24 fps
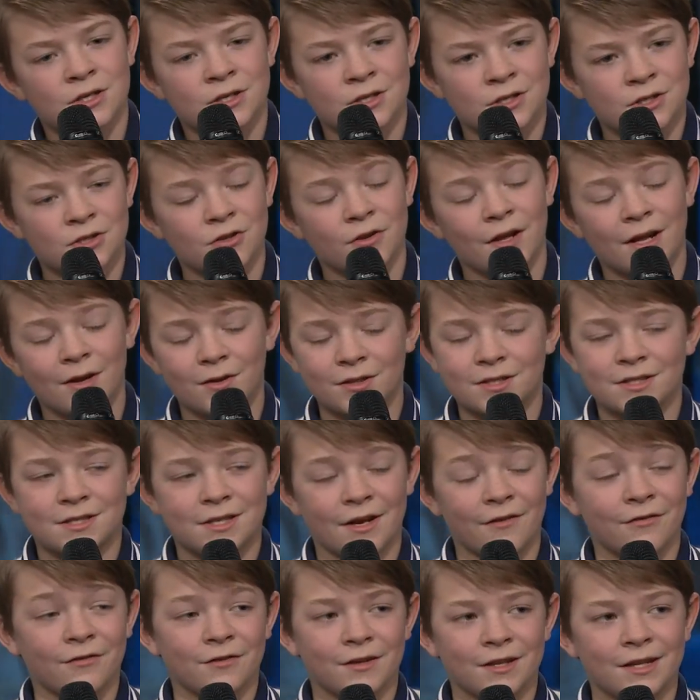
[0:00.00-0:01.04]
So that was
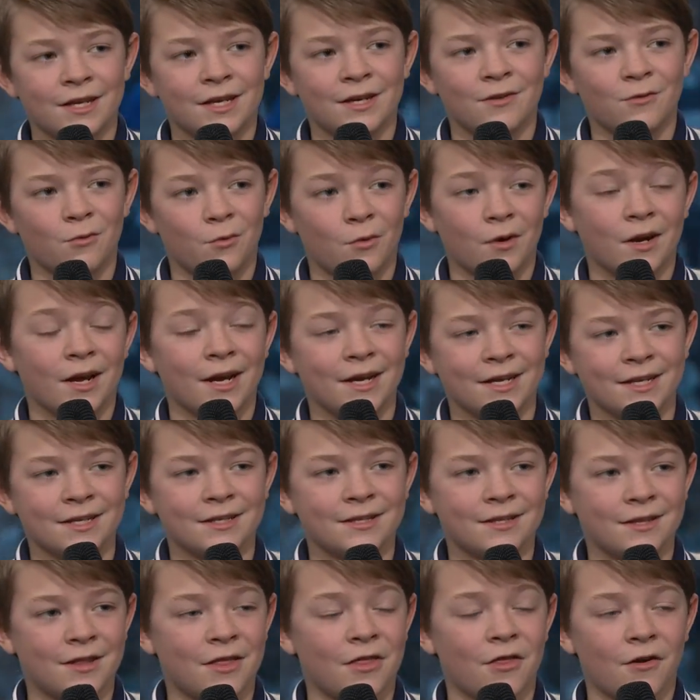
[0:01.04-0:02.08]
definitely what I
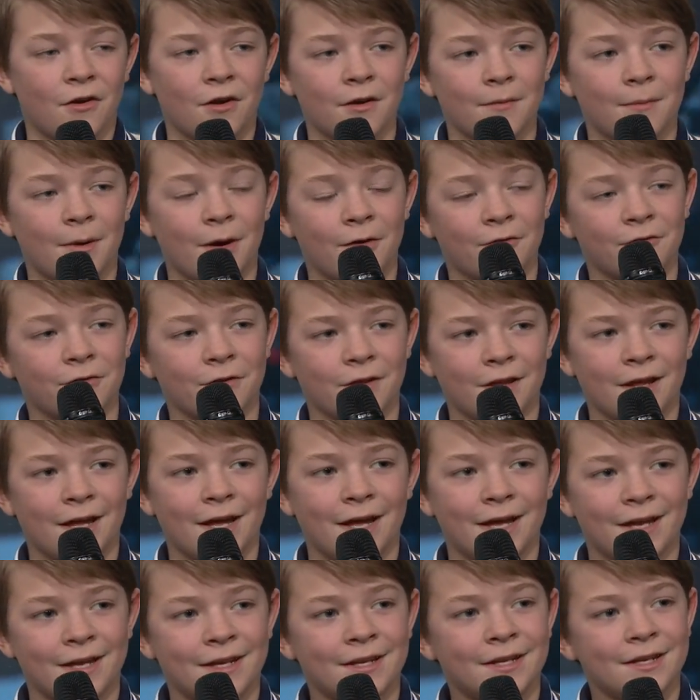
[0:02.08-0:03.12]
thought about for
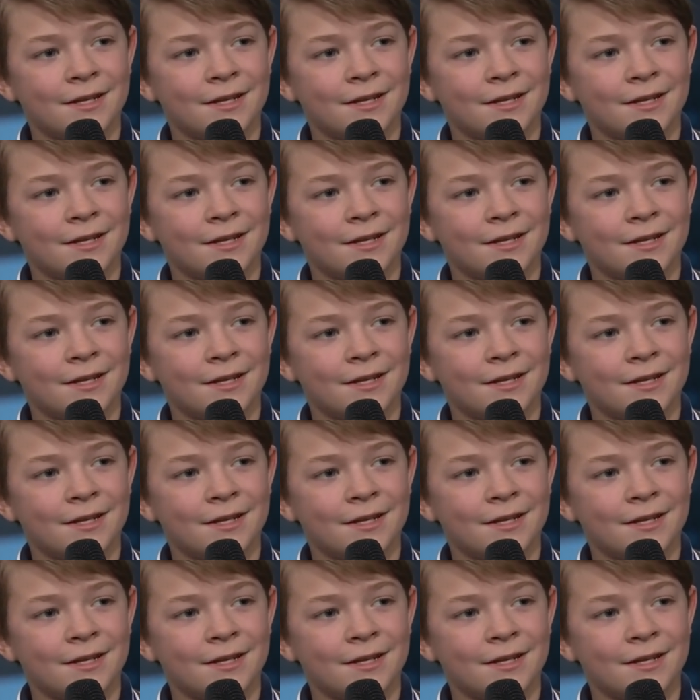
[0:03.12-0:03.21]
that.